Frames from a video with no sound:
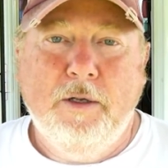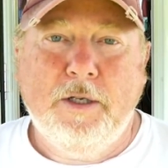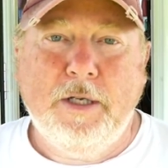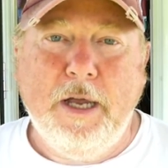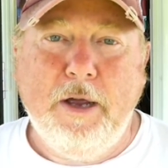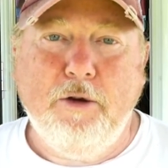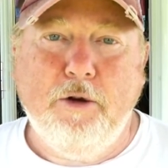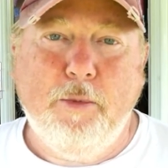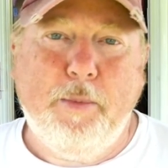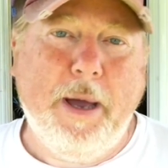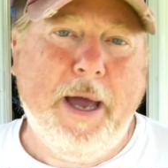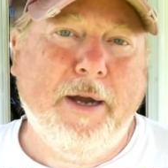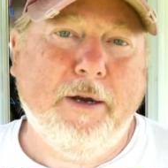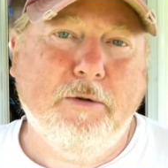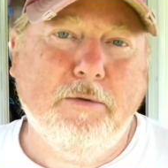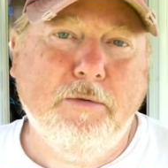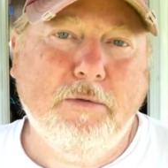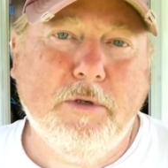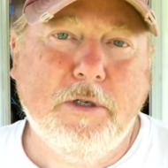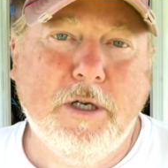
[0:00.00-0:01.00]
solar
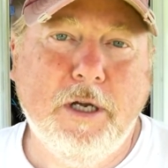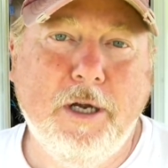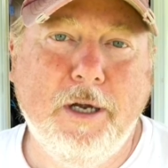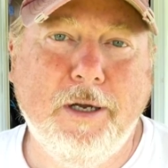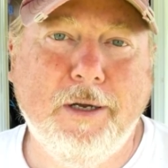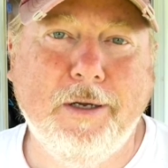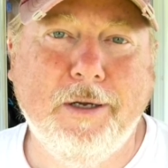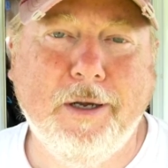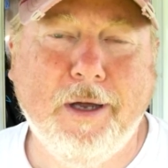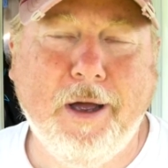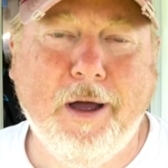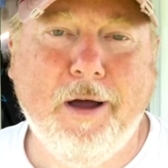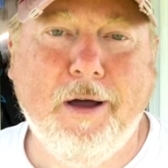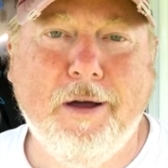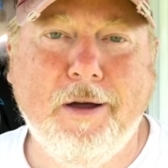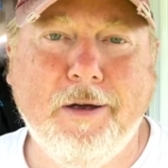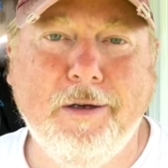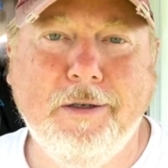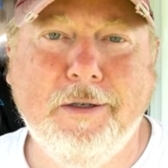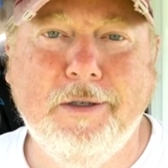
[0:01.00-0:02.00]
panels
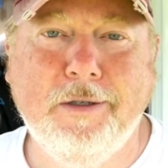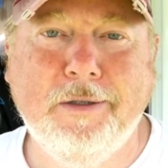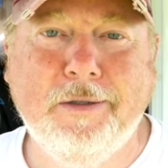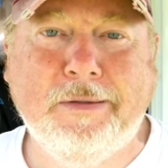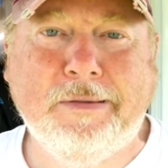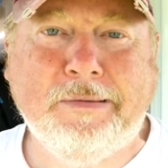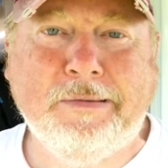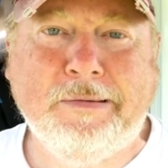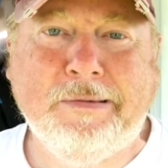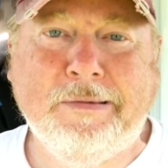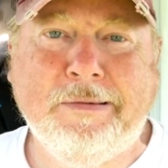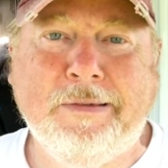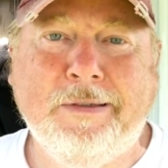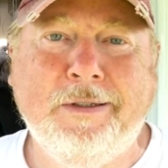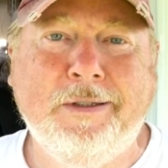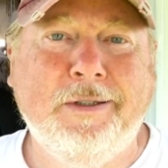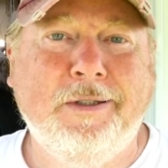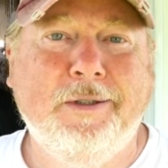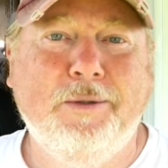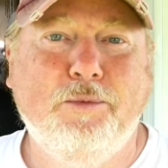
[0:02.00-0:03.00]
are,
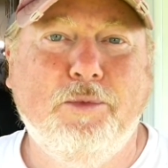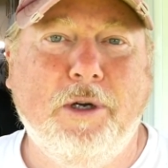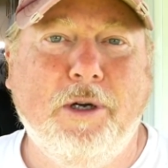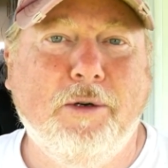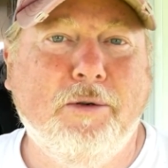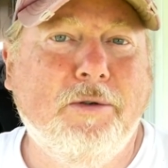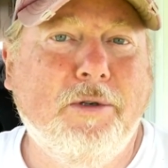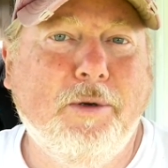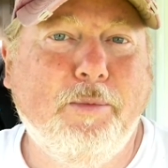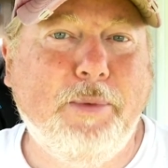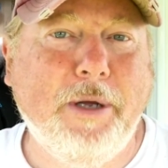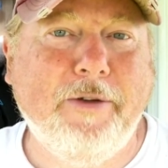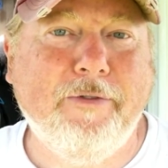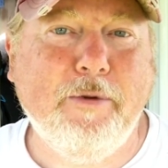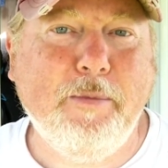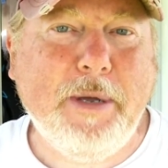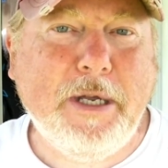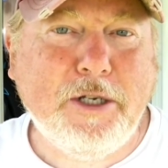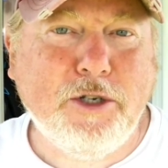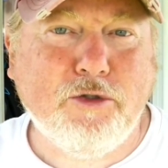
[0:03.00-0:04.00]
well, a bit of
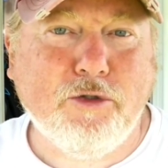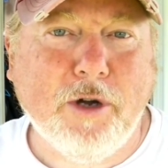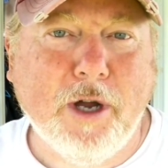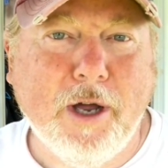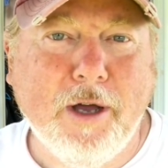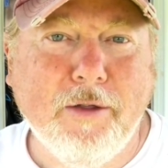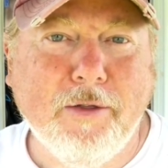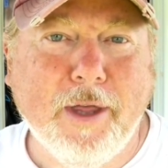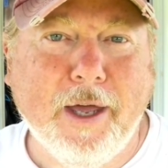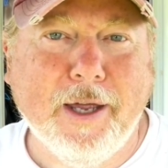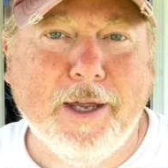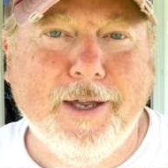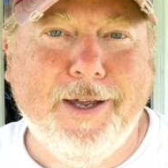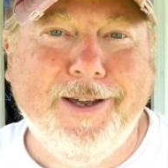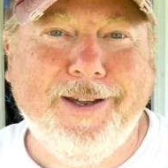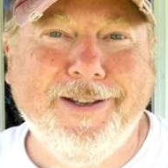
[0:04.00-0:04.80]
a mystery, aren't they?